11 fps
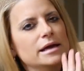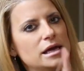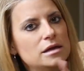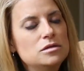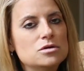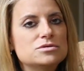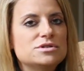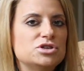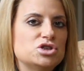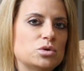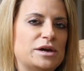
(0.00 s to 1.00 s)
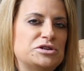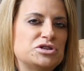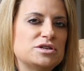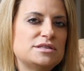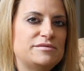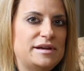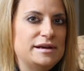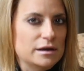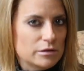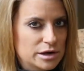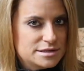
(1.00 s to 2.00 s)
In those situations, a
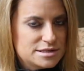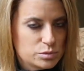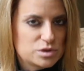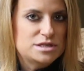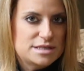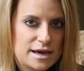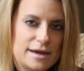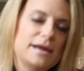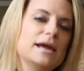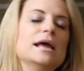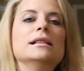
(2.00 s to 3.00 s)
veterinarian would say,